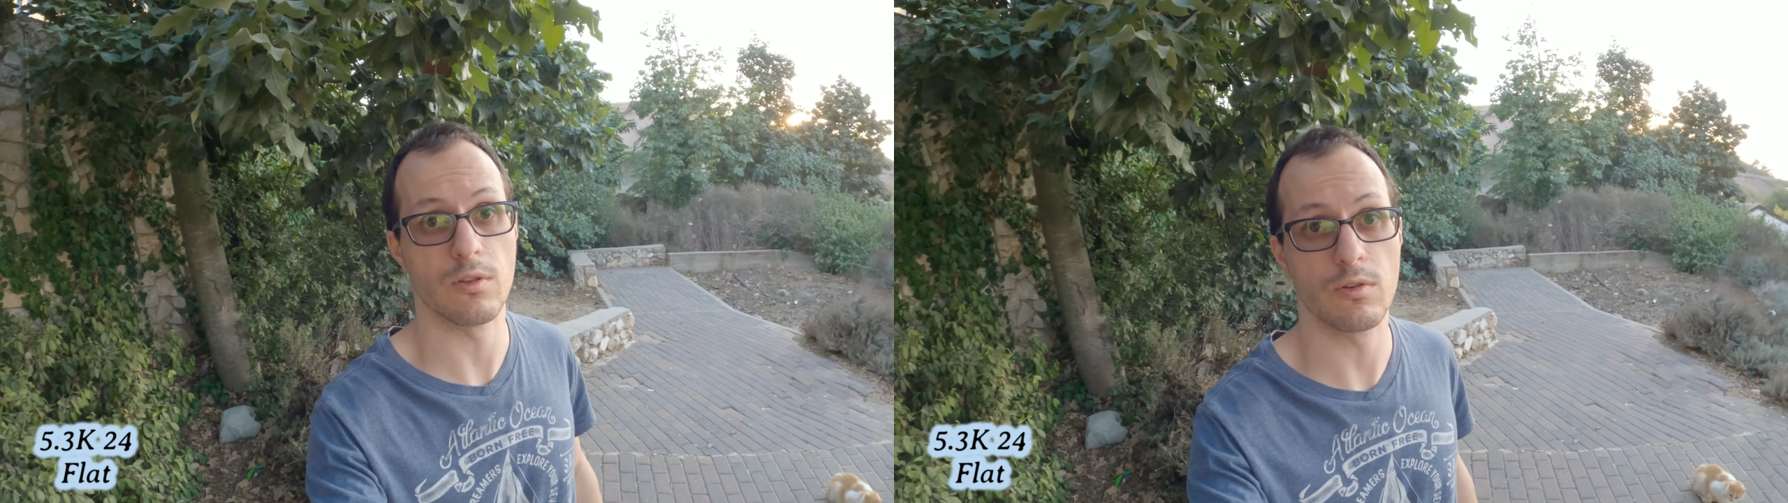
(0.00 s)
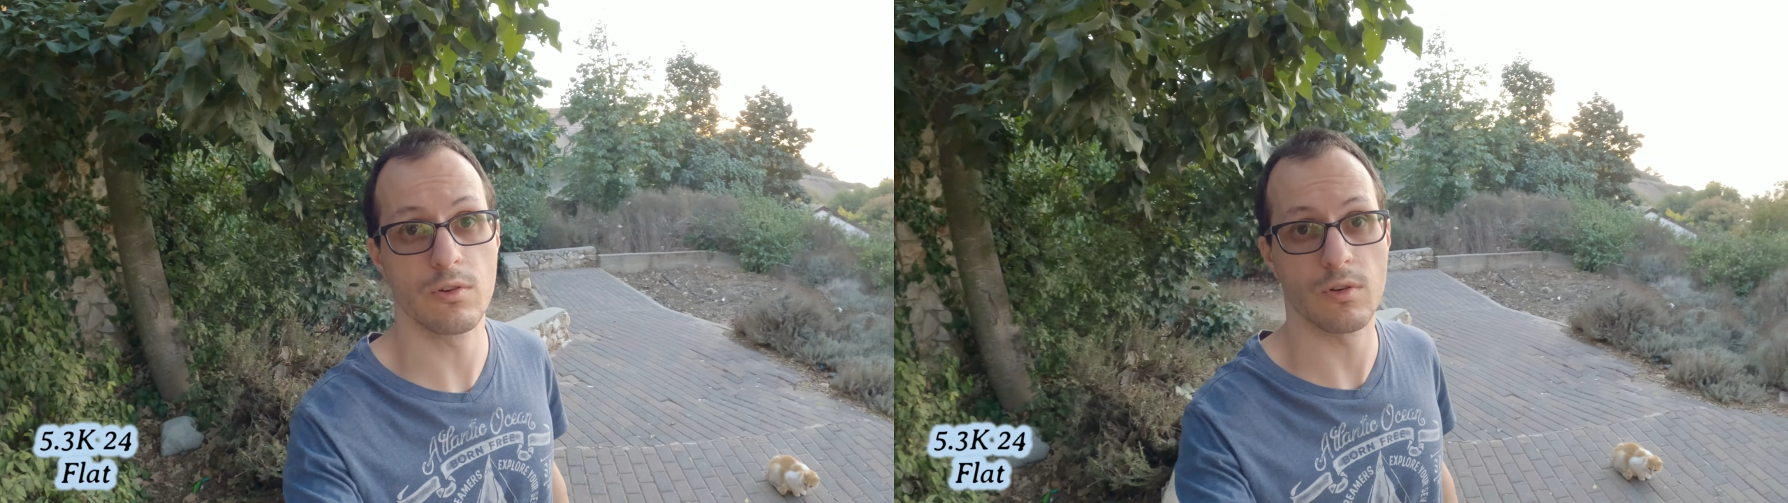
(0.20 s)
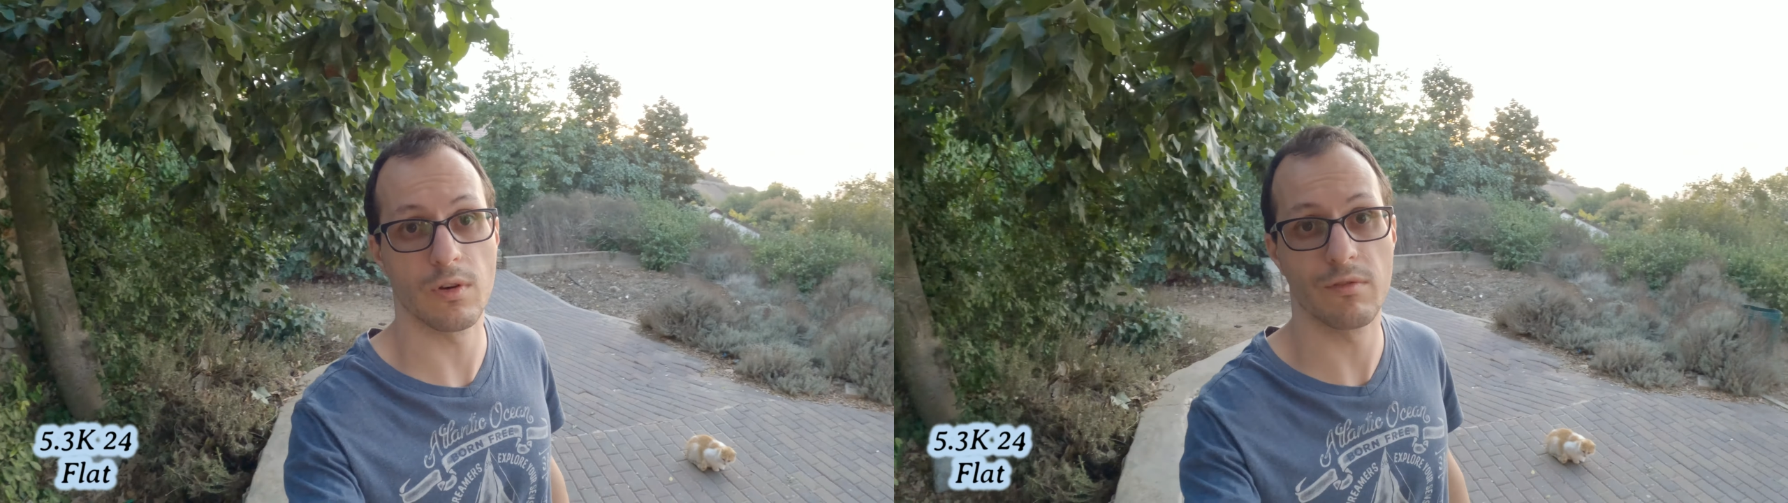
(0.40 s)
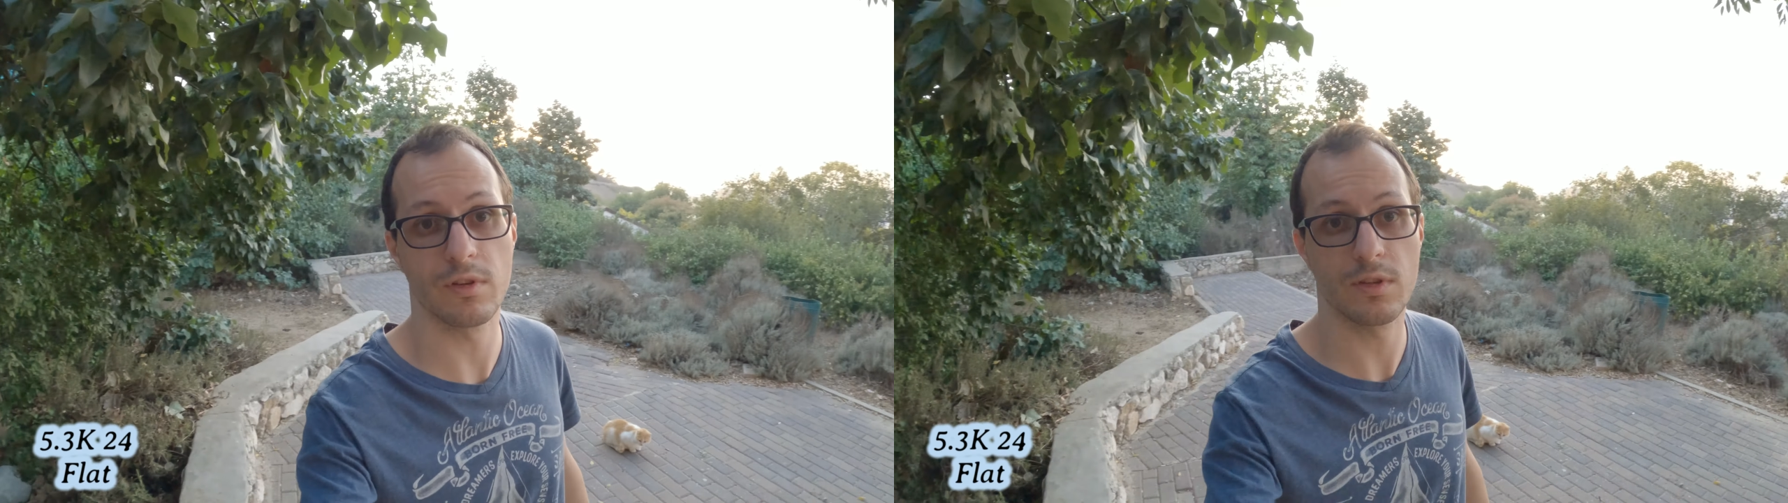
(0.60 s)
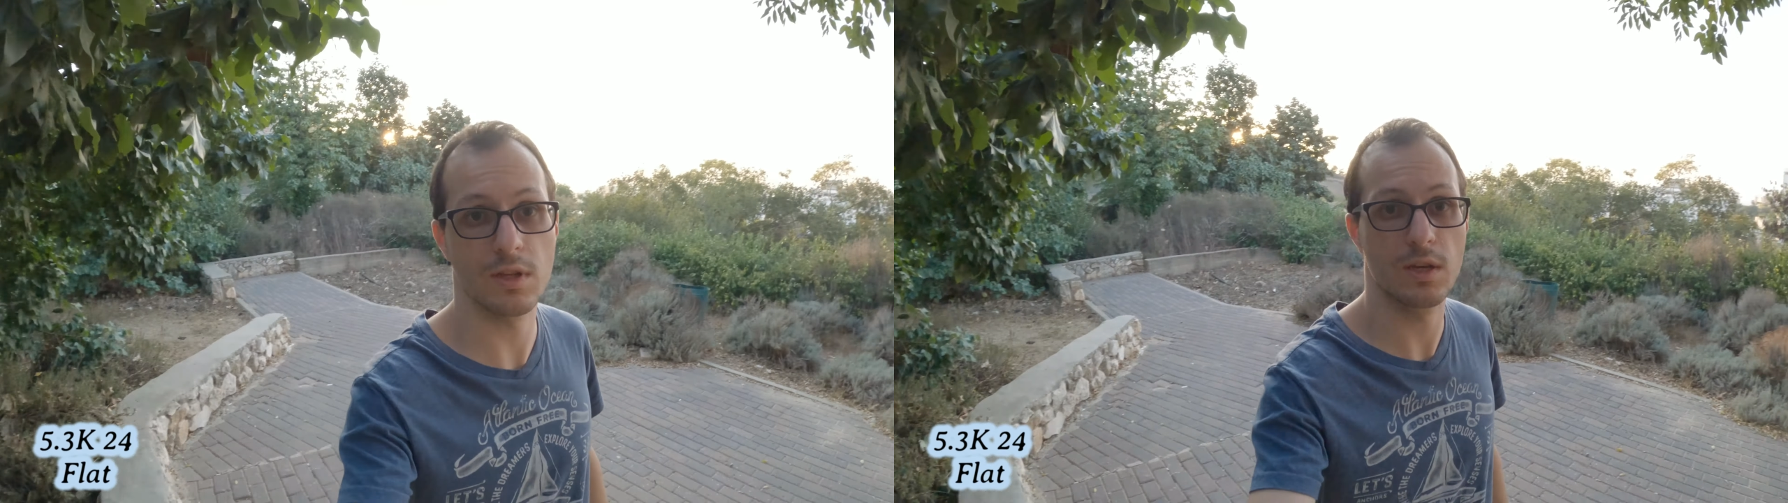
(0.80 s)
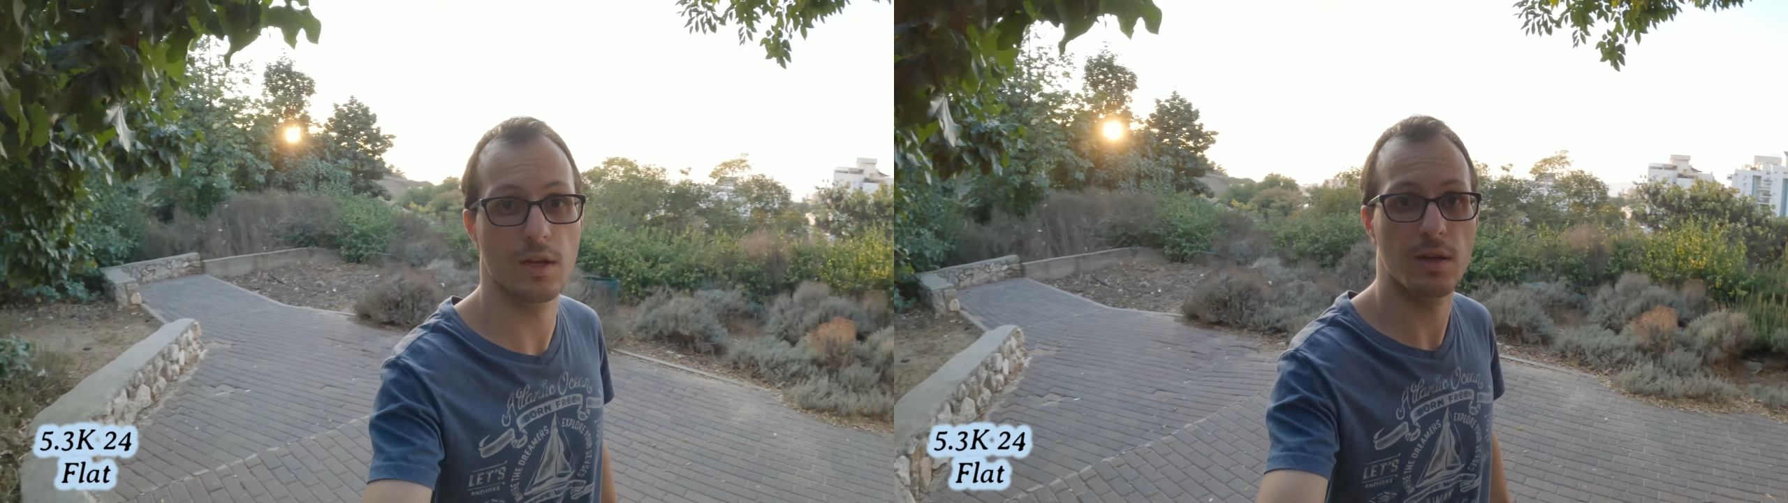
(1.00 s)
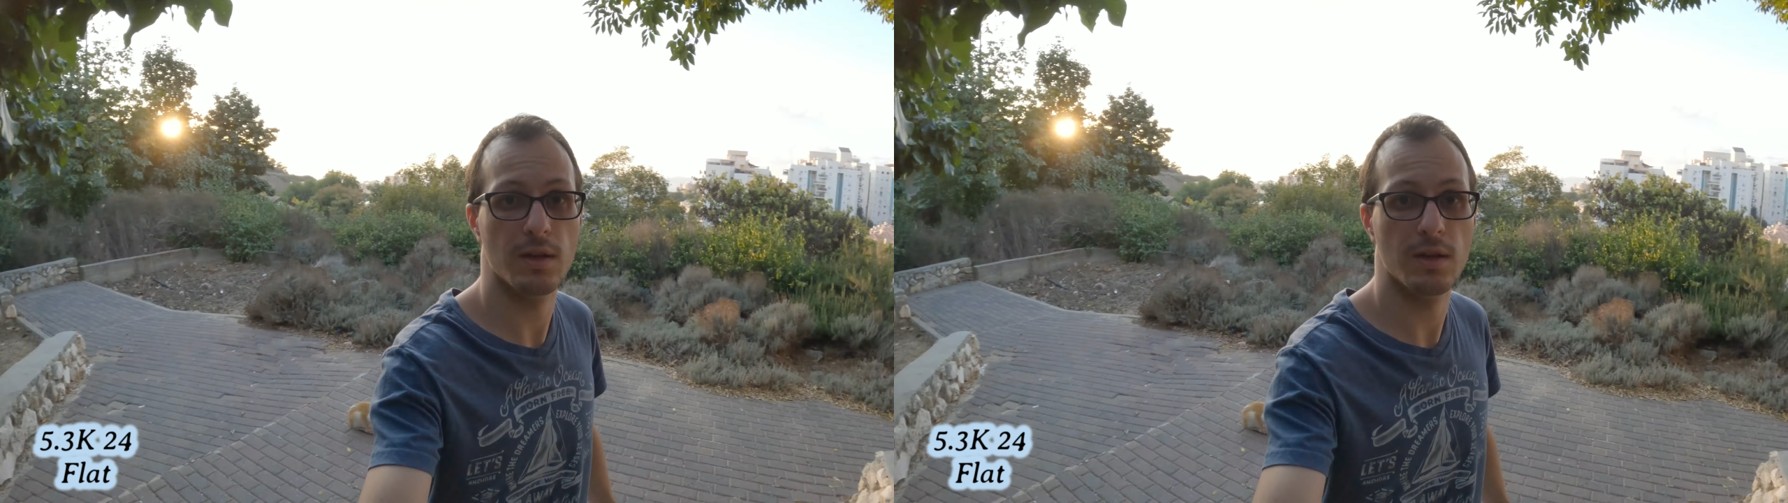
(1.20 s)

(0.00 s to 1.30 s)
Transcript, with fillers: resolution obviously